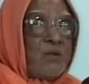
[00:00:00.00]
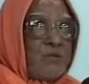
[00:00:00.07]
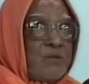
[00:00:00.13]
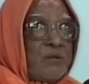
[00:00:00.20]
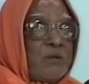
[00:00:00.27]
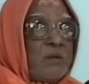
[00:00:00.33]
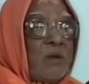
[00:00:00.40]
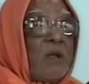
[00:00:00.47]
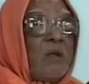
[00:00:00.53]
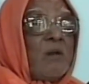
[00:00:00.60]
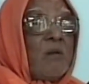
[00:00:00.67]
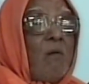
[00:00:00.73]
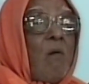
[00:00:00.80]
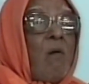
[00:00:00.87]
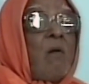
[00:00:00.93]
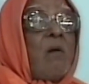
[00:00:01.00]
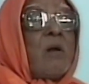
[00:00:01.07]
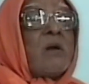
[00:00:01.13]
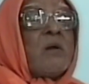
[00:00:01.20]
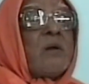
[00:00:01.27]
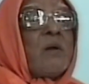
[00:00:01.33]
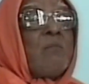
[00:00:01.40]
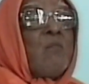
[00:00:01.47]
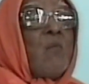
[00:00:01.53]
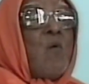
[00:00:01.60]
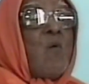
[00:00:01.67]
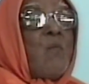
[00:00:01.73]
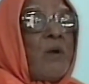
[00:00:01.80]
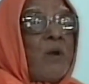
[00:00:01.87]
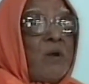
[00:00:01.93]
is a wrong
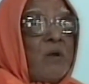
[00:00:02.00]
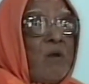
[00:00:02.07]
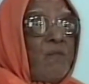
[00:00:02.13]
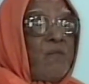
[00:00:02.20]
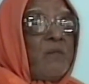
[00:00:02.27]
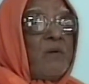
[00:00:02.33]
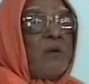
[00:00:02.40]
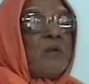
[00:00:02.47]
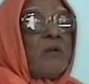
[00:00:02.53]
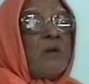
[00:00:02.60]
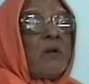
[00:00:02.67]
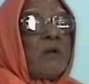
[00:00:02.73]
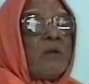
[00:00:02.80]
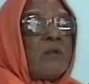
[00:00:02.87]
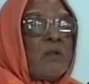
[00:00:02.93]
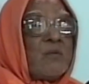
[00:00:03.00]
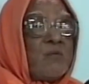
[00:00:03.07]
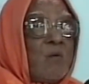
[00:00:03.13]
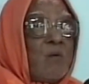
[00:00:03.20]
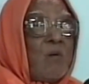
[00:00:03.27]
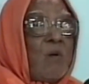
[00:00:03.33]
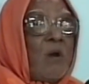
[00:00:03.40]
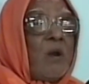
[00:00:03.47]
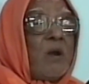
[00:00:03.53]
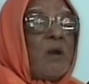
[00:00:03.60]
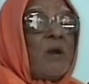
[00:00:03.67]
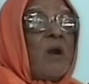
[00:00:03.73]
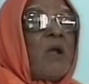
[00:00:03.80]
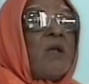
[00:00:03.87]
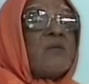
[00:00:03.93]
movement of the
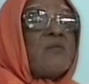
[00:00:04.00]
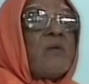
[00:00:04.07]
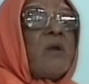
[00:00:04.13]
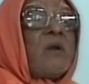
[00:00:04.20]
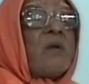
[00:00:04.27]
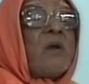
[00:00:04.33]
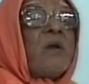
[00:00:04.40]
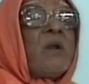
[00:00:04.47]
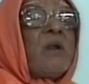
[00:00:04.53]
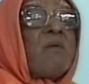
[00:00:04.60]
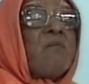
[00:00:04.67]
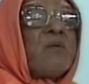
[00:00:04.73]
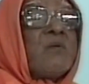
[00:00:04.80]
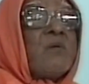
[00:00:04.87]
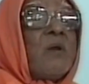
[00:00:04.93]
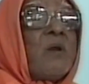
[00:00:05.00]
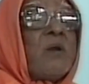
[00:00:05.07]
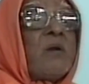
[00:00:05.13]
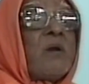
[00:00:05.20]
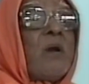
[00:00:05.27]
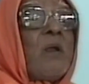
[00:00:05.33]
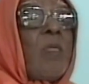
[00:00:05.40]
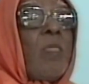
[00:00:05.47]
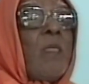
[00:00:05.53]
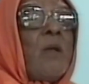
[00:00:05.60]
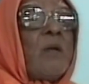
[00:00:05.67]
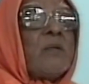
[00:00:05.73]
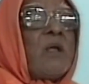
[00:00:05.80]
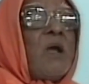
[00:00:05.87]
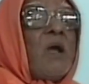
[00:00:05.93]
so-called isolated individual,
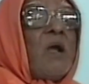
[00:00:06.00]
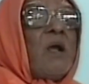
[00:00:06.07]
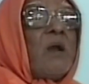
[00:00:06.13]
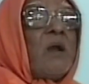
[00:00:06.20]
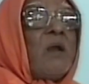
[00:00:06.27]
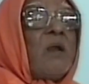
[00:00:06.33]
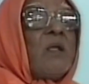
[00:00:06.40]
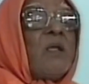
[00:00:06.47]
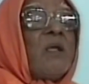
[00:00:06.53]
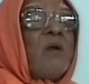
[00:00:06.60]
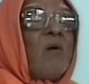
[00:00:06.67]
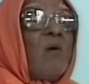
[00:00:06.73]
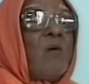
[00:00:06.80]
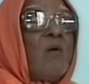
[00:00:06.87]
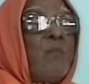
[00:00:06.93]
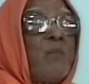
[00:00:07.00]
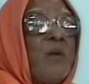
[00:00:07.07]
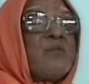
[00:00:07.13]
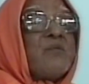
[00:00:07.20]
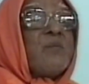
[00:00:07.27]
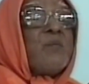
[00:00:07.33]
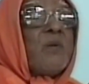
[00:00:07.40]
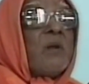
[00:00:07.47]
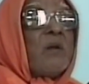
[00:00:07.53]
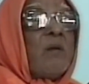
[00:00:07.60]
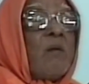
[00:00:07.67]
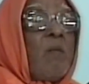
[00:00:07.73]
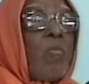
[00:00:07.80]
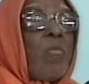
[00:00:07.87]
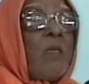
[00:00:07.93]
the ego
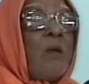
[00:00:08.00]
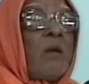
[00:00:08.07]
principle.